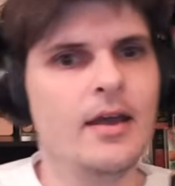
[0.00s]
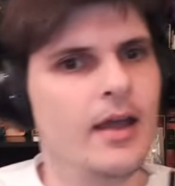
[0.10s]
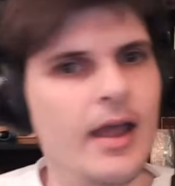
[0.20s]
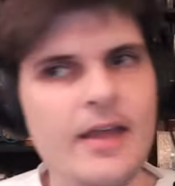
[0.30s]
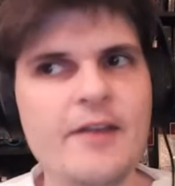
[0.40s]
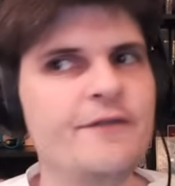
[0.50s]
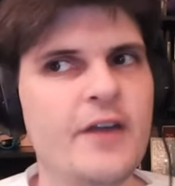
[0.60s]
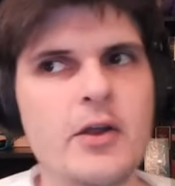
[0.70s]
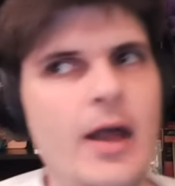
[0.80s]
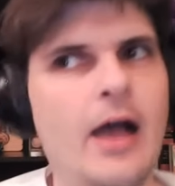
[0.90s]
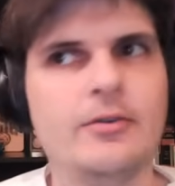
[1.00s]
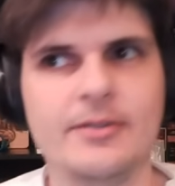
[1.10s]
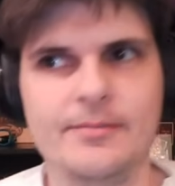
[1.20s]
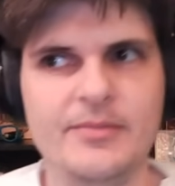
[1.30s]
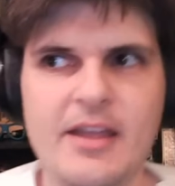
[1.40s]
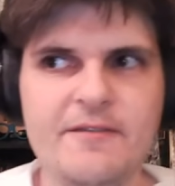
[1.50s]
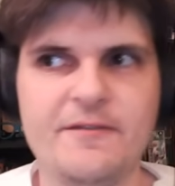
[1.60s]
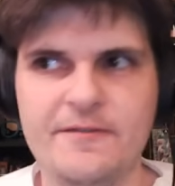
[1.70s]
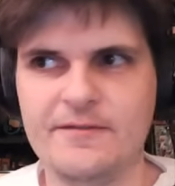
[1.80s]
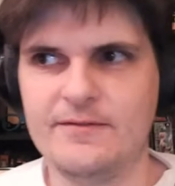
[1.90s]
and then figure out if
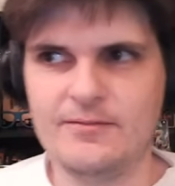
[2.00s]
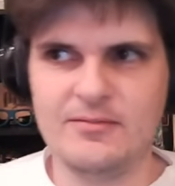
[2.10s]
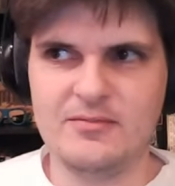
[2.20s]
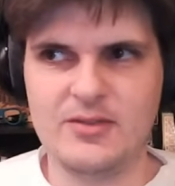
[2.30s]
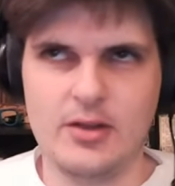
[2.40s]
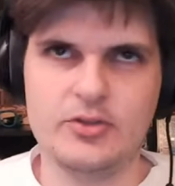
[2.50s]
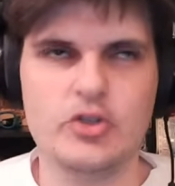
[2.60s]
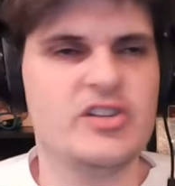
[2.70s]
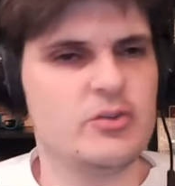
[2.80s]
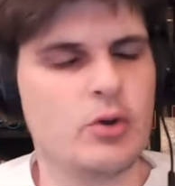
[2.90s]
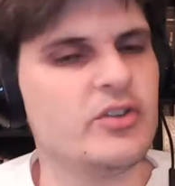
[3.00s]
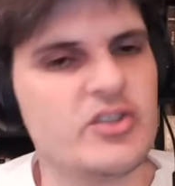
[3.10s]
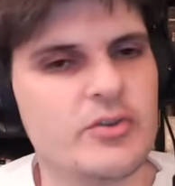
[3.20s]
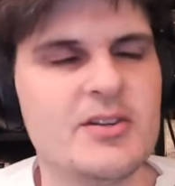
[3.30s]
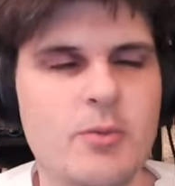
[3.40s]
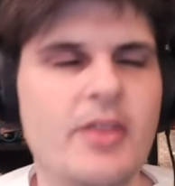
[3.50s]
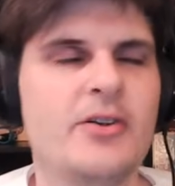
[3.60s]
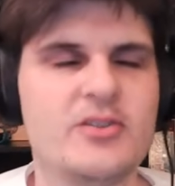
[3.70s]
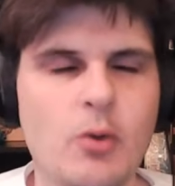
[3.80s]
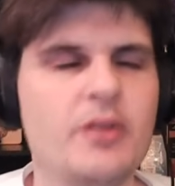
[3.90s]
the juice is worth the squeeze, whether
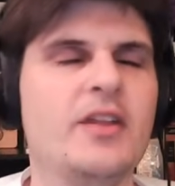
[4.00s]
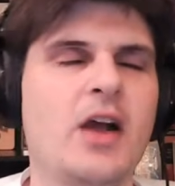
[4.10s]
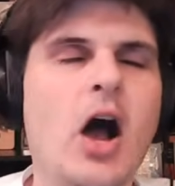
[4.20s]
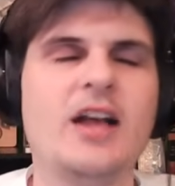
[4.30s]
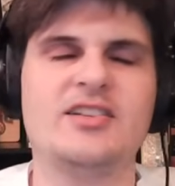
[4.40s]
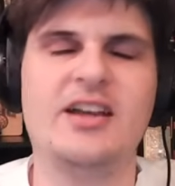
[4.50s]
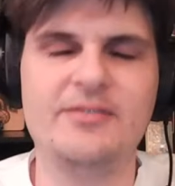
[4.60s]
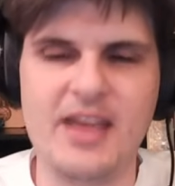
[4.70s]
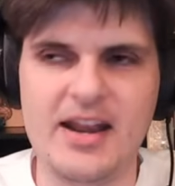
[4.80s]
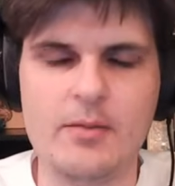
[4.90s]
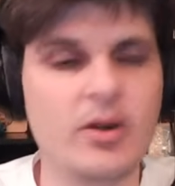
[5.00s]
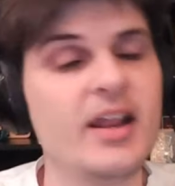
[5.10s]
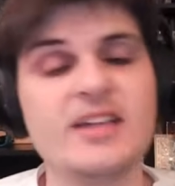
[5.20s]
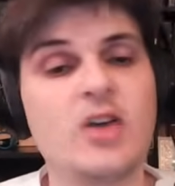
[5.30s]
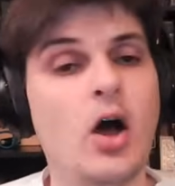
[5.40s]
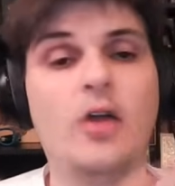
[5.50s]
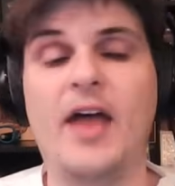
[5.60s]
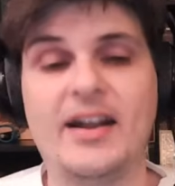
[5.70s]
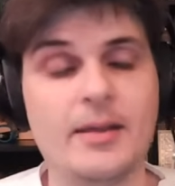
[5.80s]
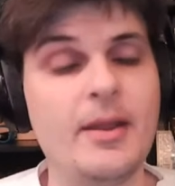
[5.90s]
it's worth the cost of getting it. We're going to get to all
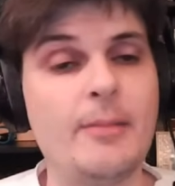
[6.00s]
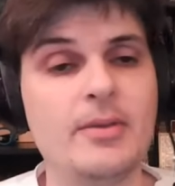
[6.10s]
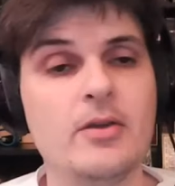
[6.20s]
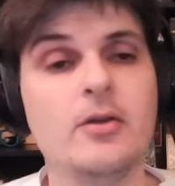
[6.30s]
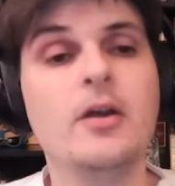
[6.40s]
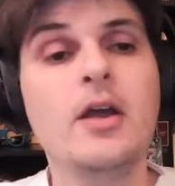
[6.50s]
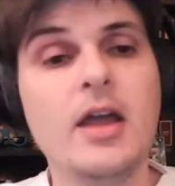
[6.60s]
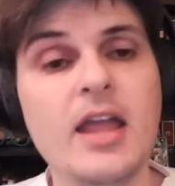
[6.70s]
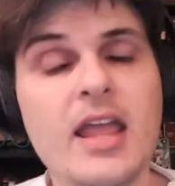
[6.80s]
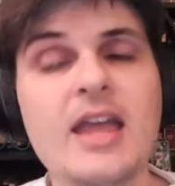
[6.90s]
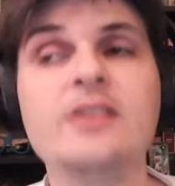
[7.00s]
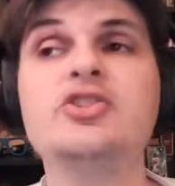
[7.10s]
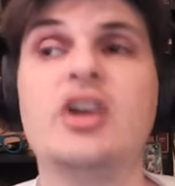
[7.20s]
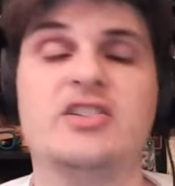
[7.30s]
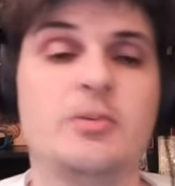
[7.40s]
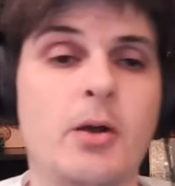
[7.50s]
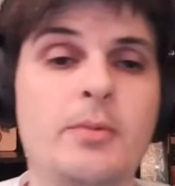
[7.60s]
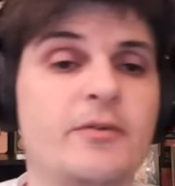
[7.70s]
that coming up here in just a moment.